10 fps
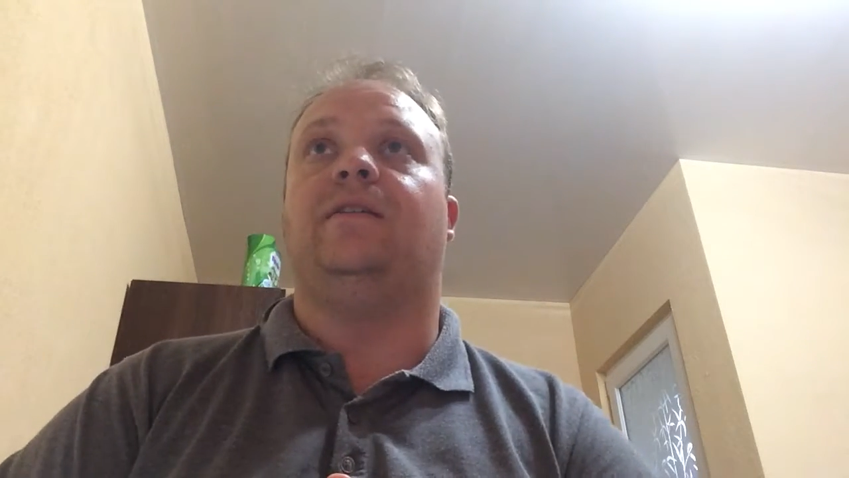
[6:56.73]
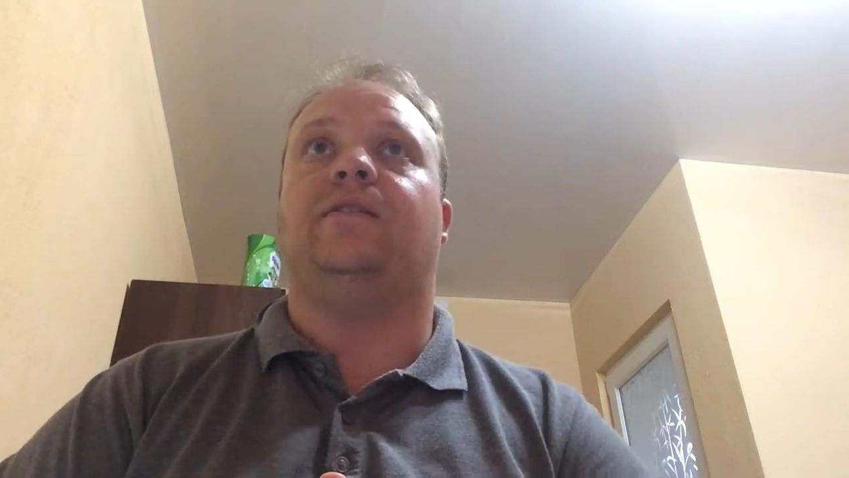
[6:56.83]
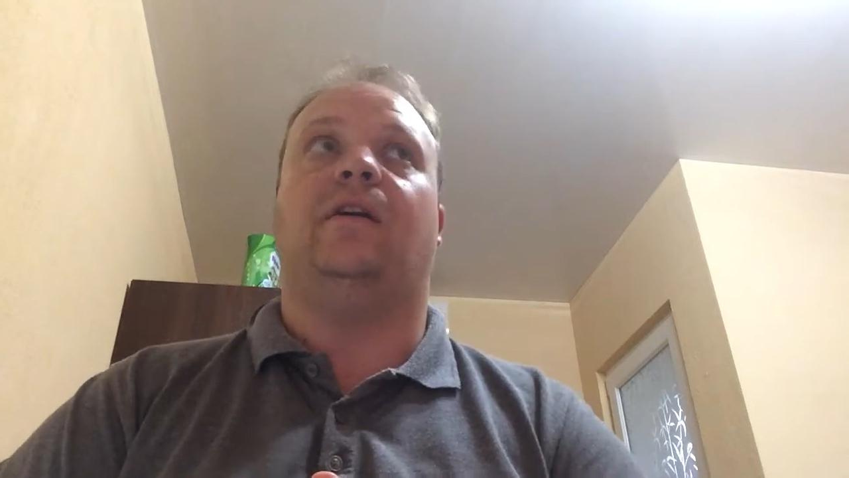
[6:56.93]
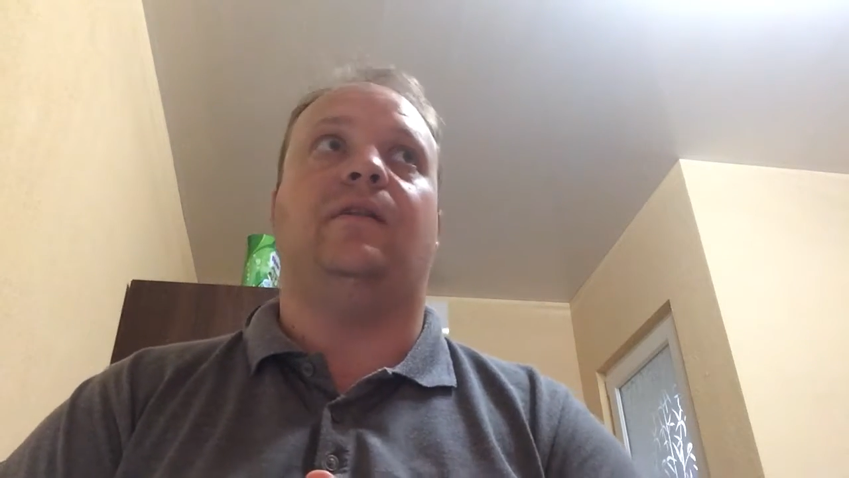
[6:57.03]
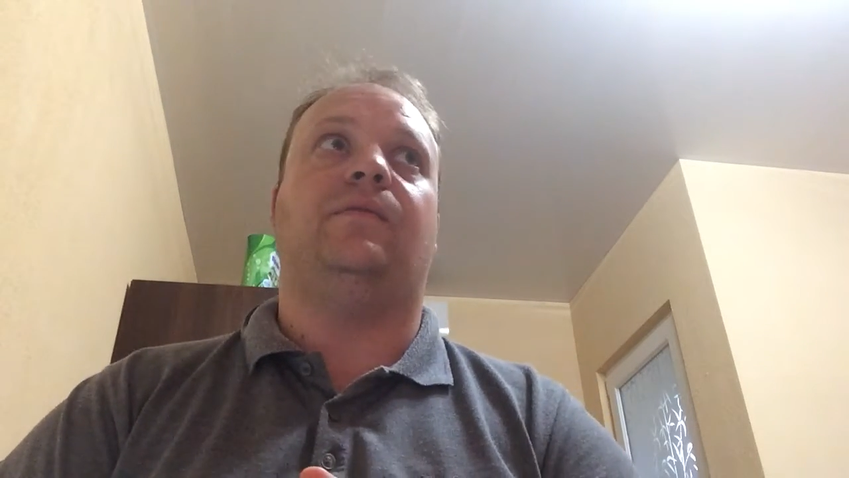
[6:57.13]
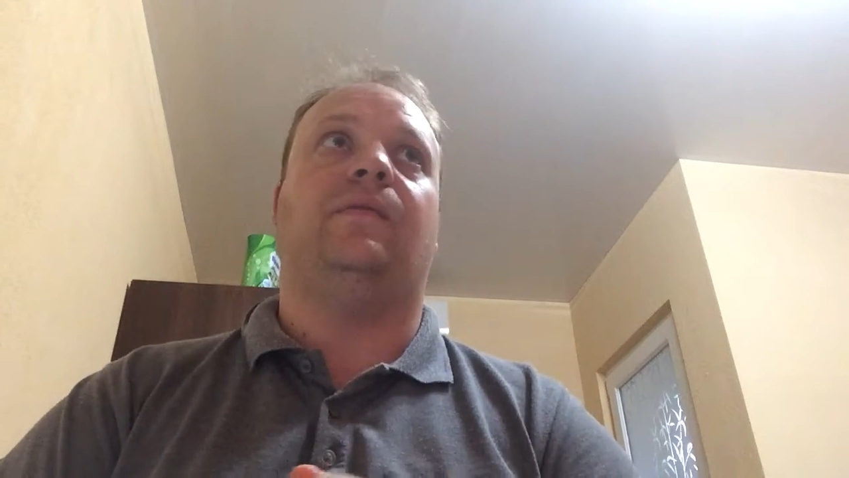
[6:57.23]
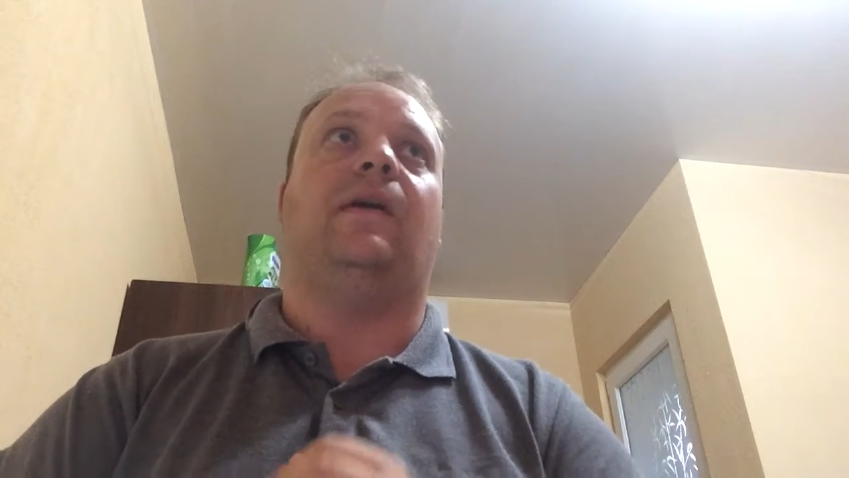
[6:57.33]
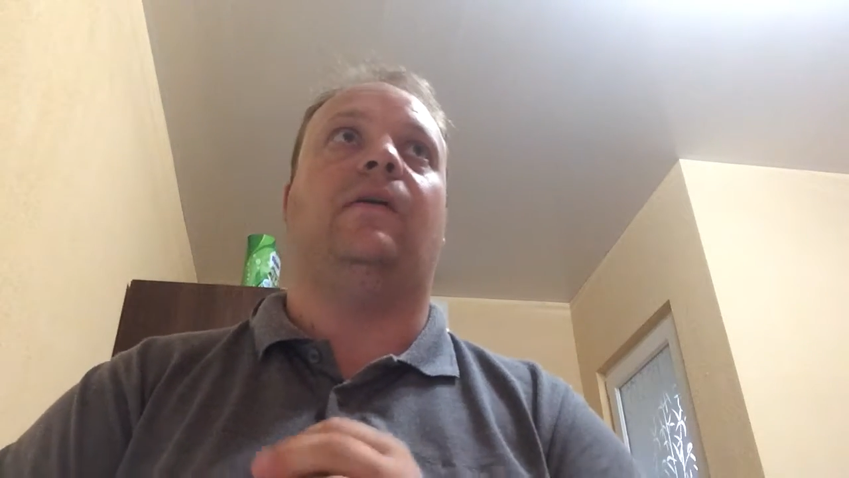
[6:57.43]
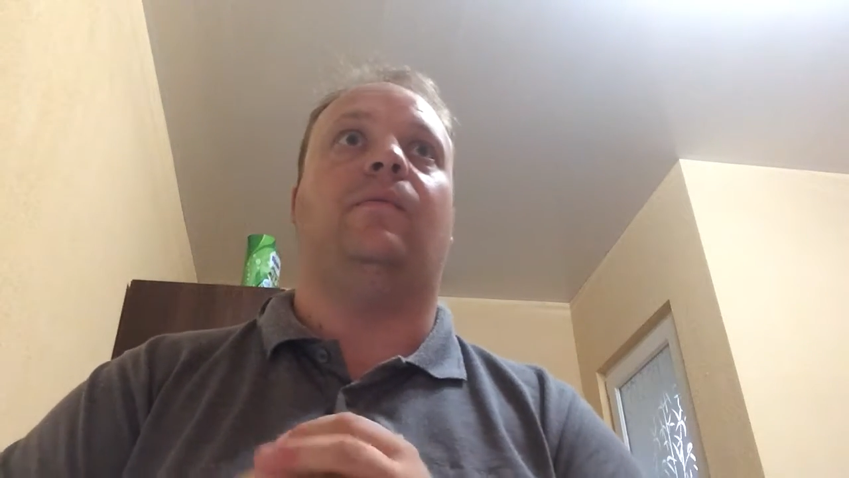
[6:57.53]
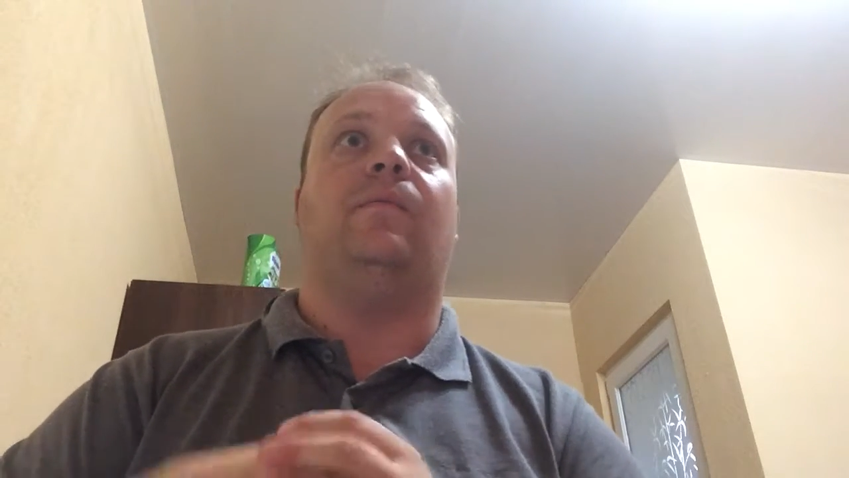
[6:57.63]
sites
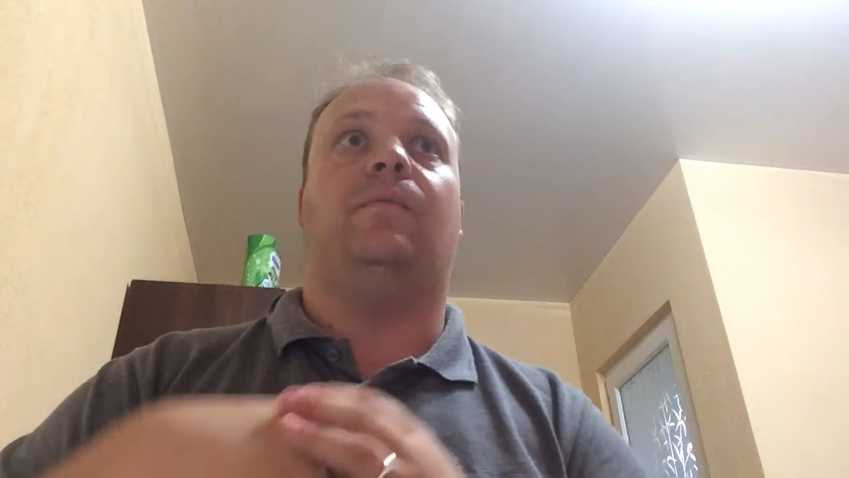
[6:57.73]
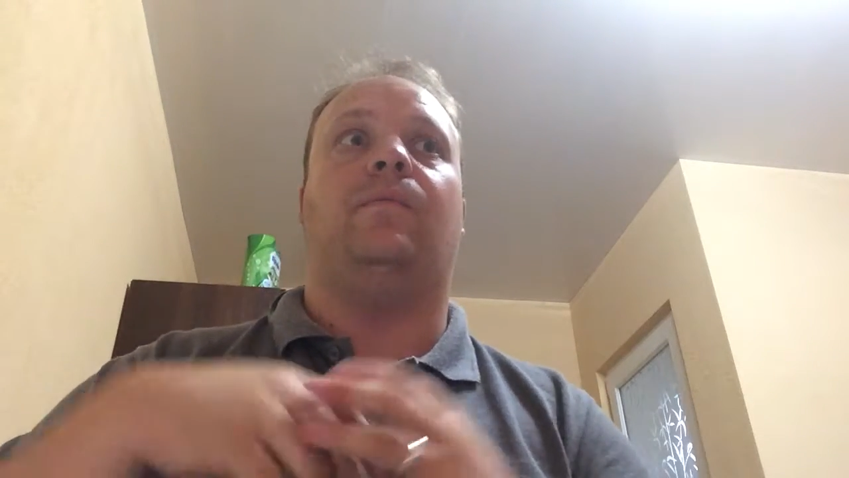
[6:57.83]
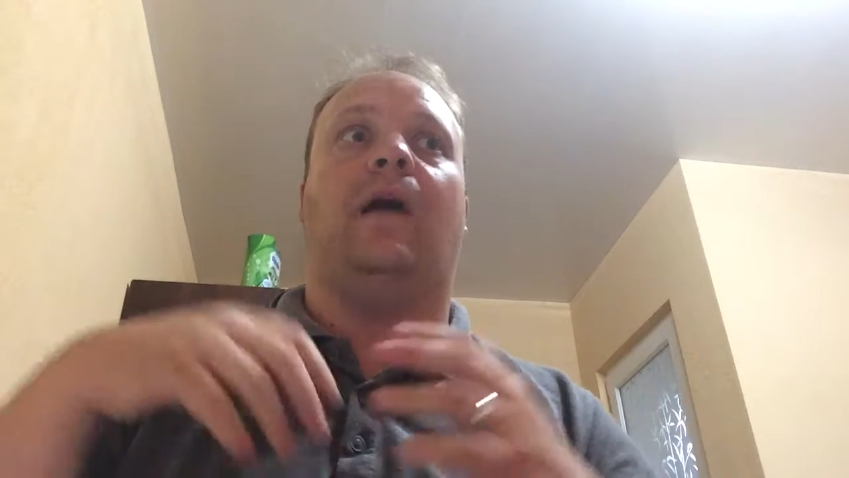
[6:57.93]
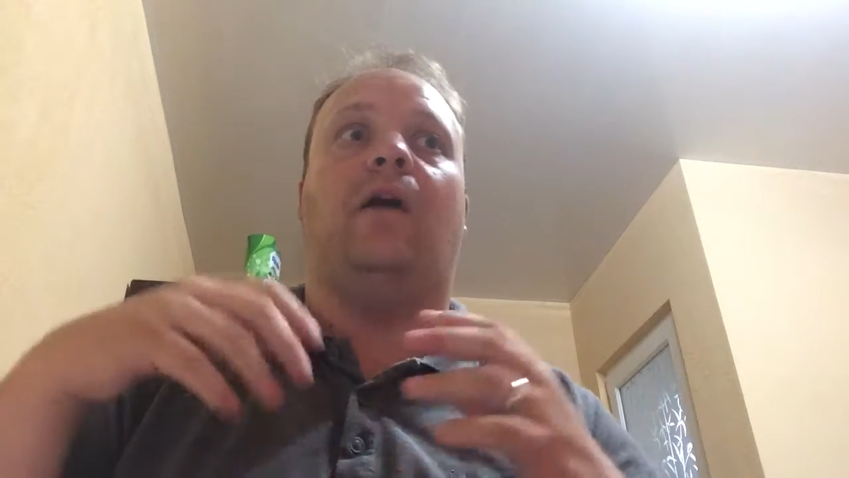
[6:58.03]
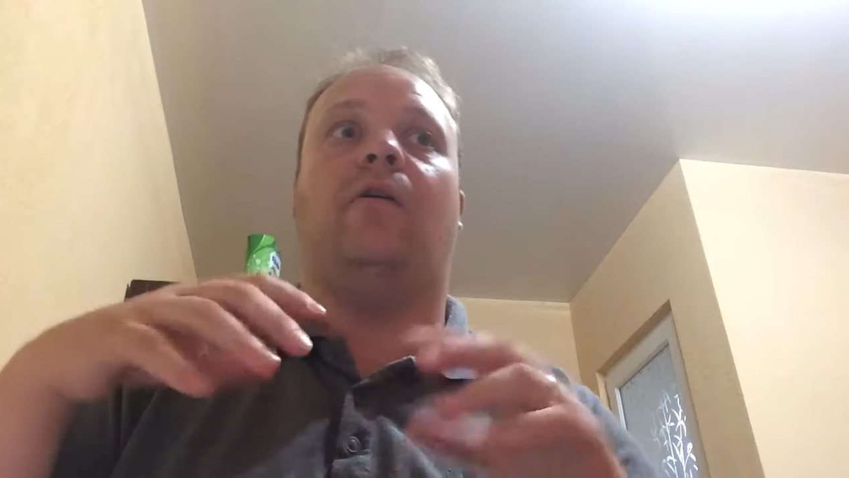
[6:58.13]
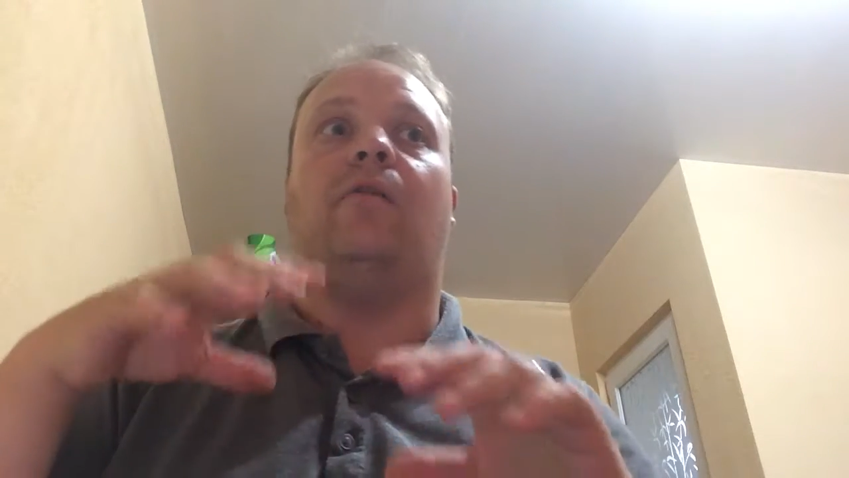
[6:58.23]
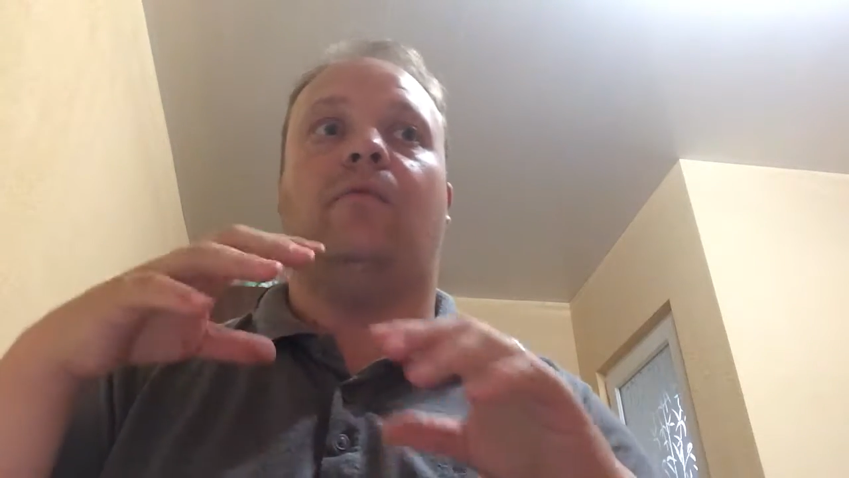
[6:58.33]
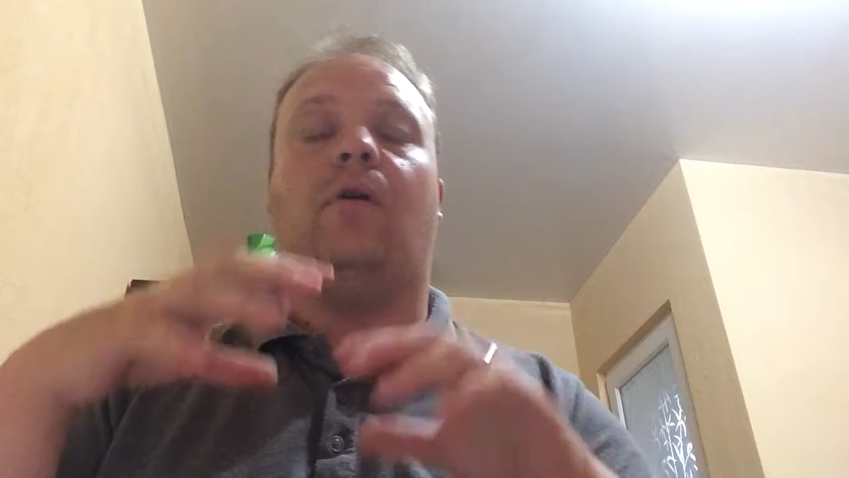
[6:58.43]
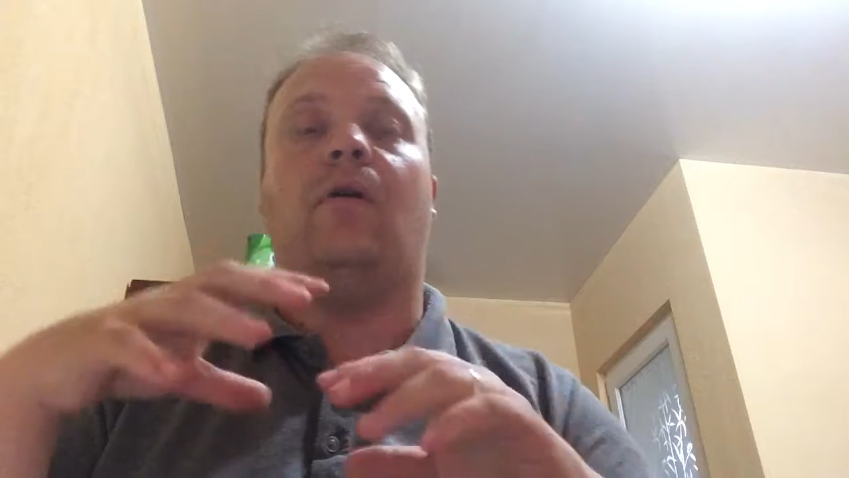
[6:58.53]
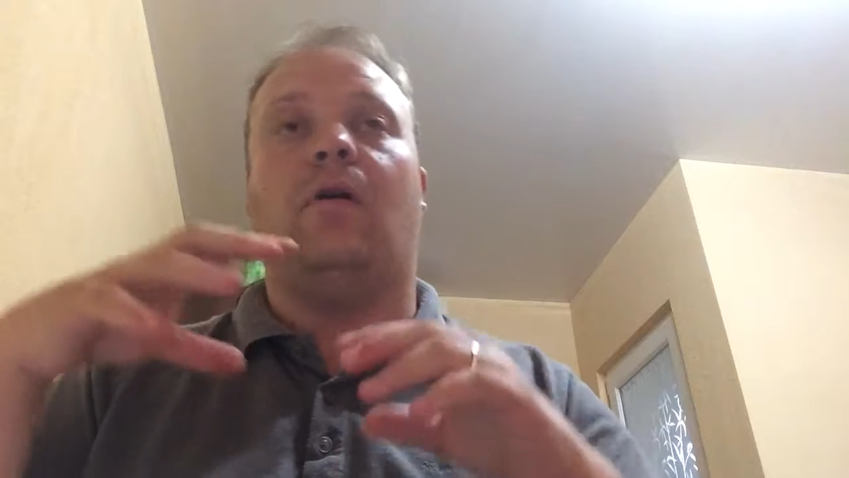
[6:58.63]
that that are